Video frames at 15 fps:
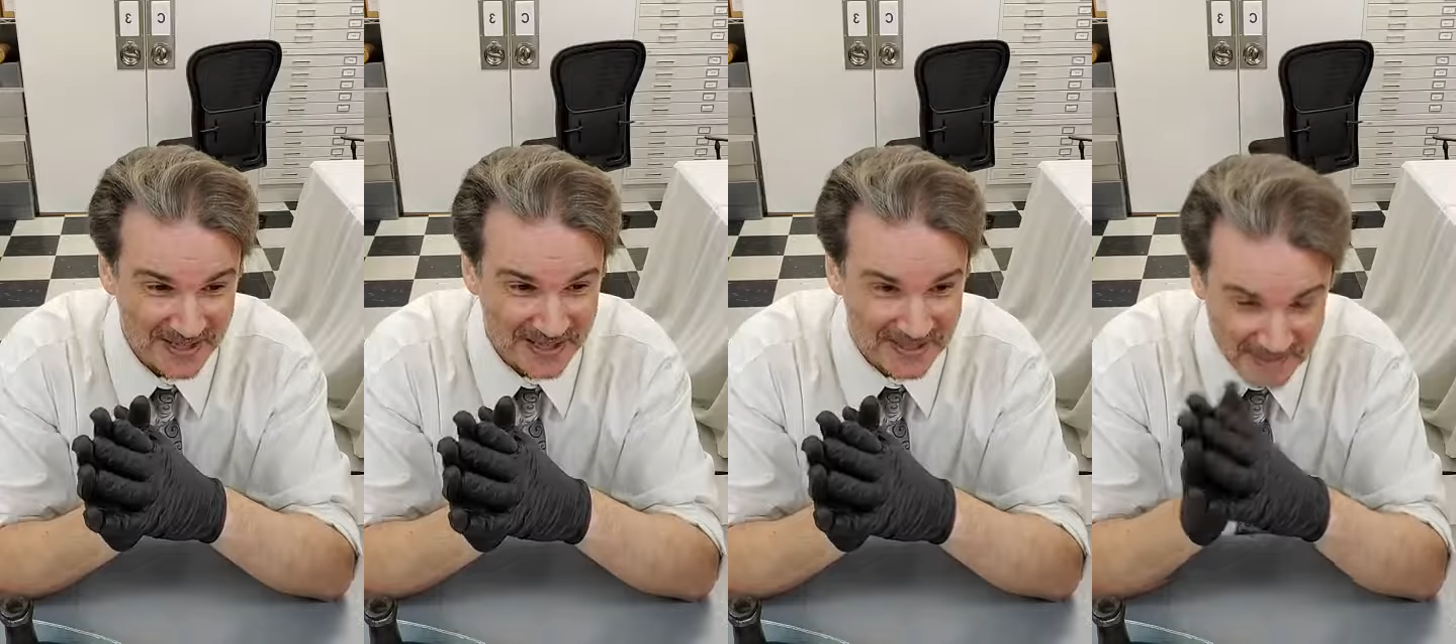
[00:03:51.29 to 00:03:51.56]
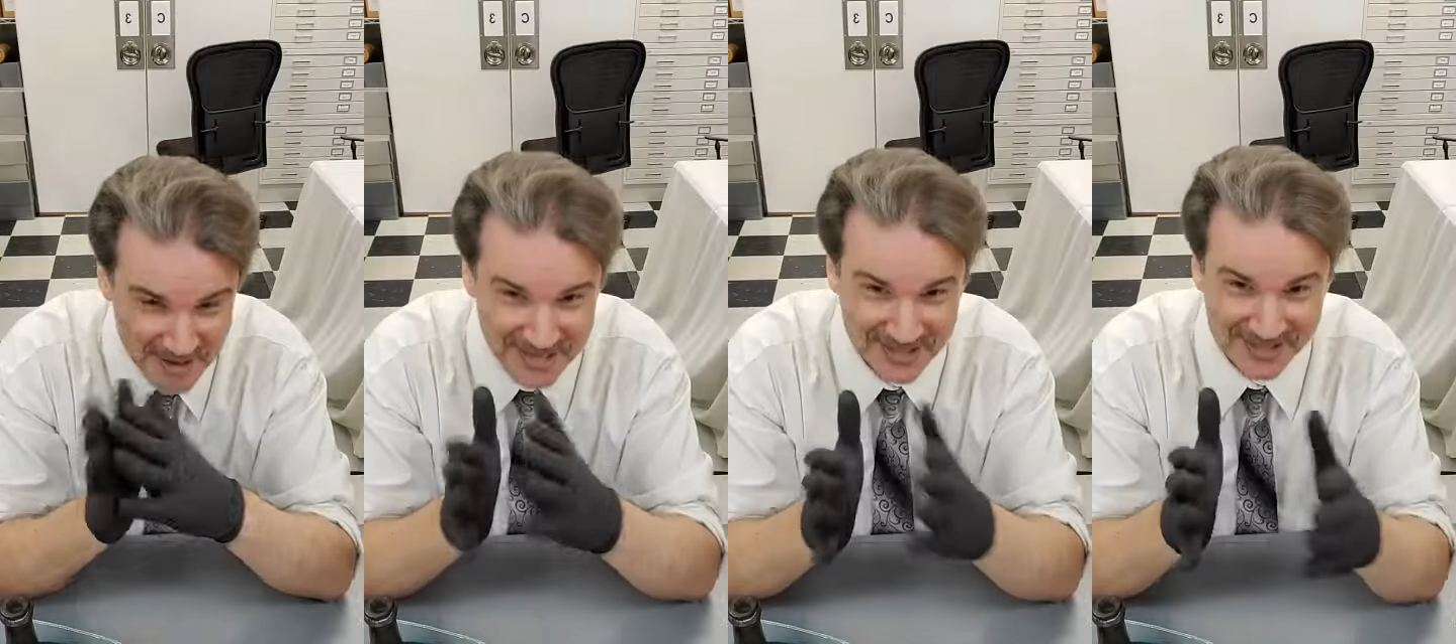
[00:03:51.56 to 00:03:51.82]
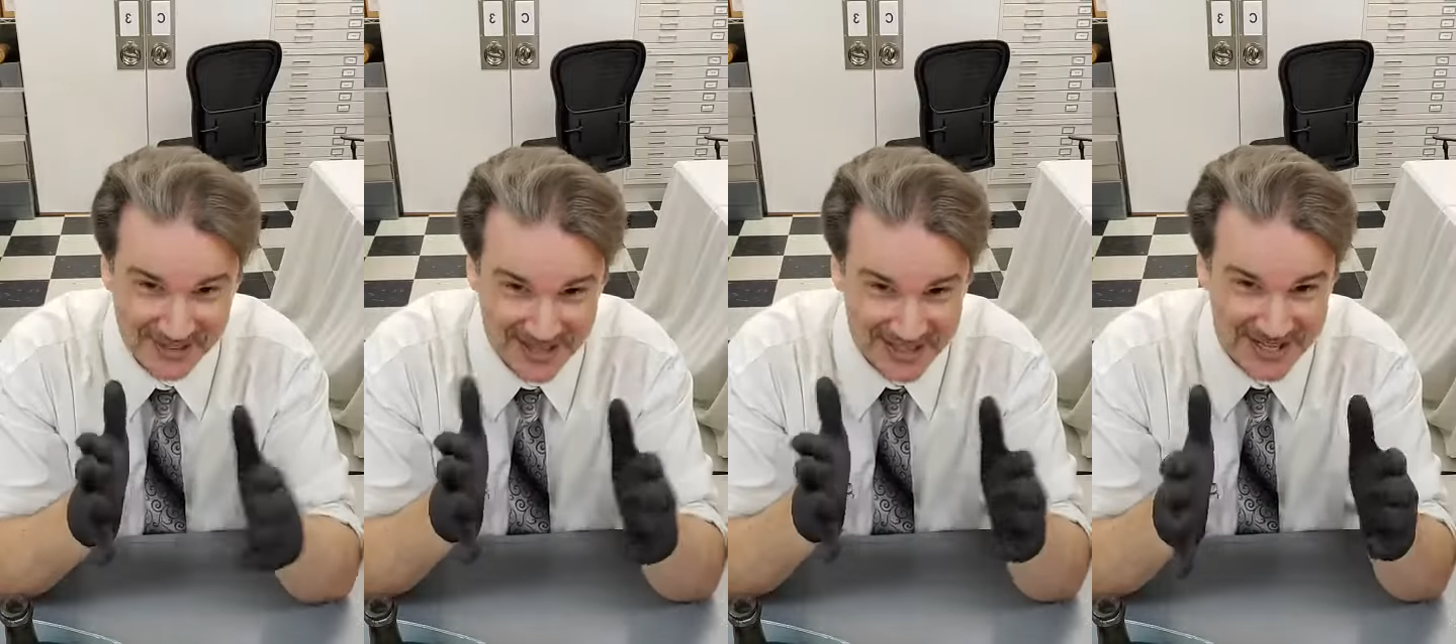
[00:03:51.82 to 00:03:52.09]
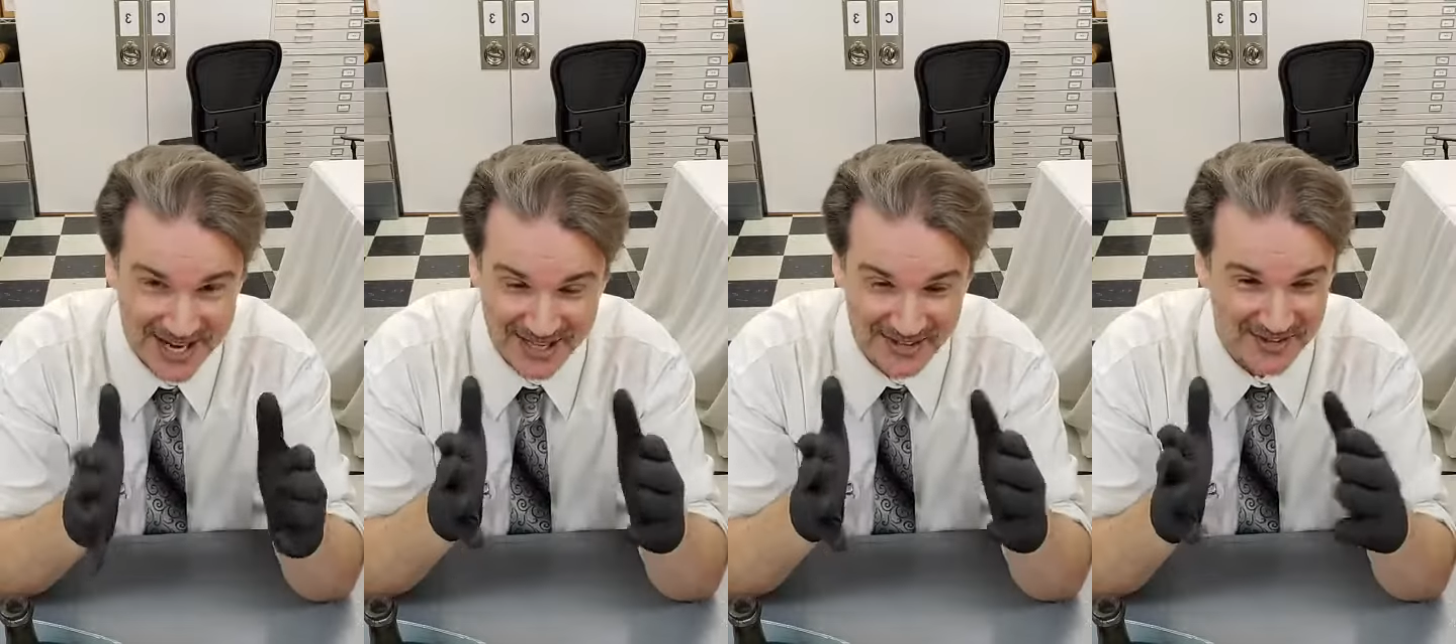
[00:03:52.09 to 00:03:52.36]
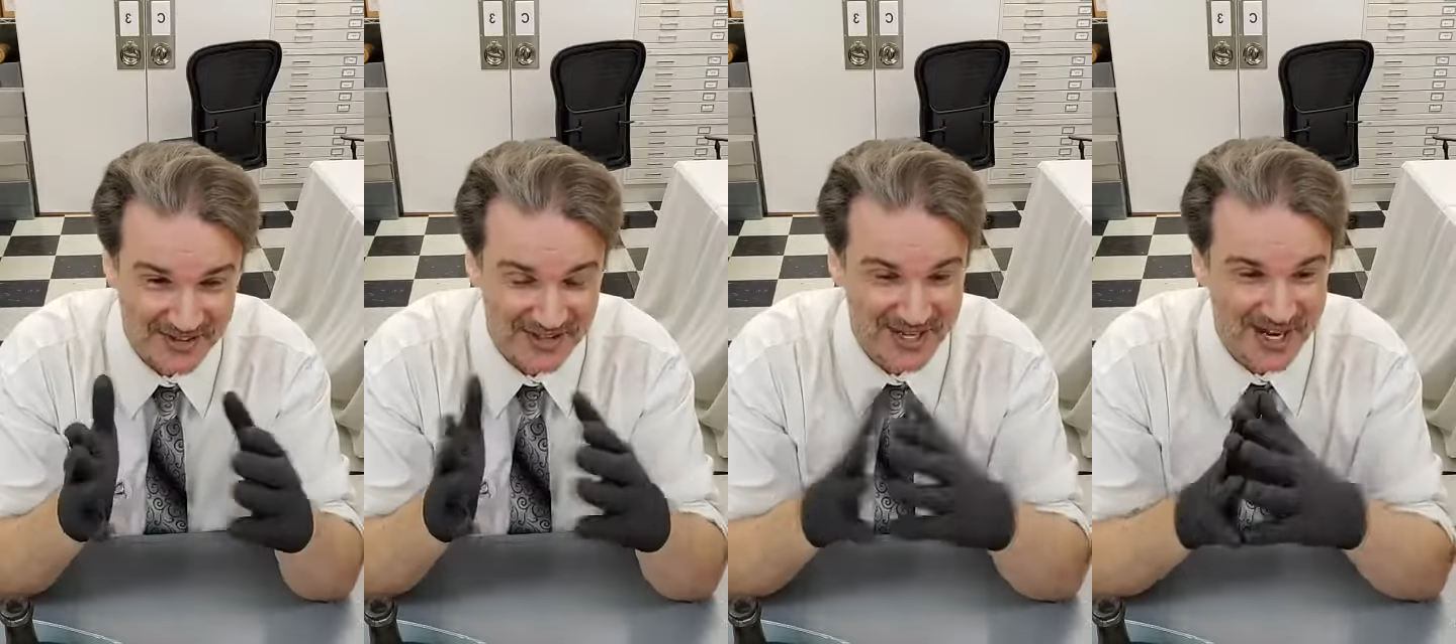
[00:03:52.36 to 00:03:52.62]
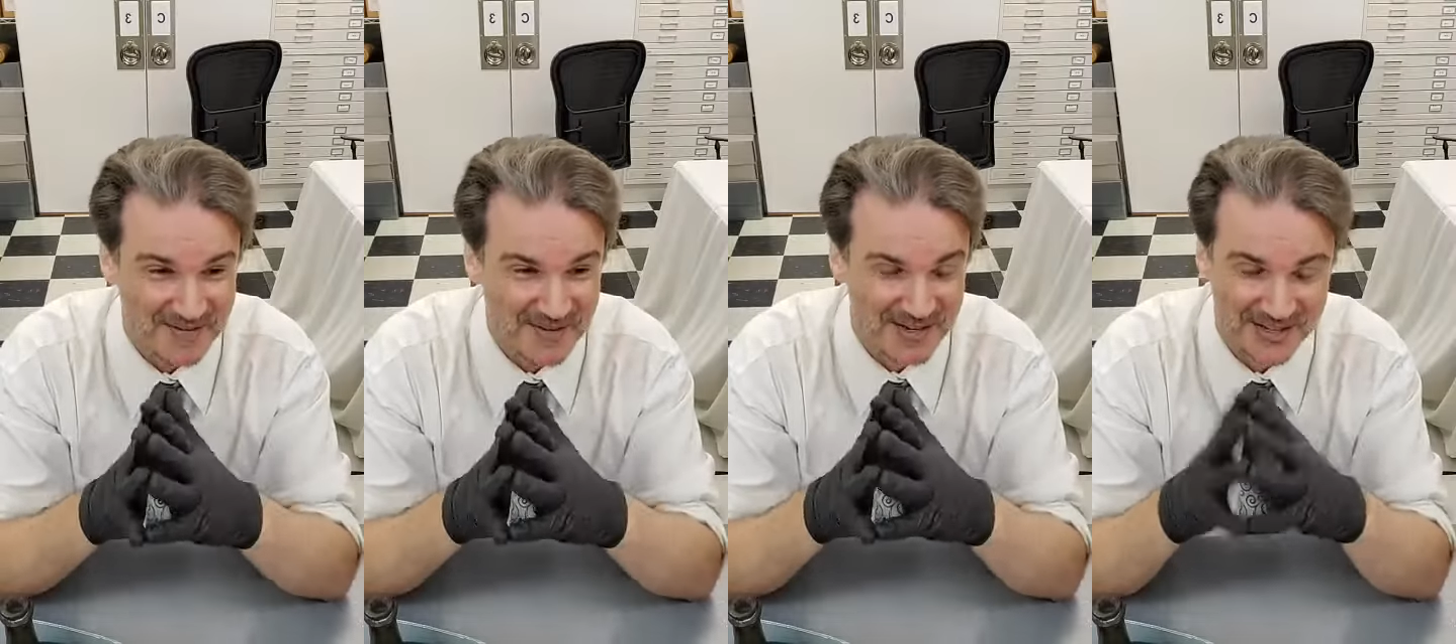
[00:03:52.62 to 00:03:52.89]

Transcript: it's basically exactly the same.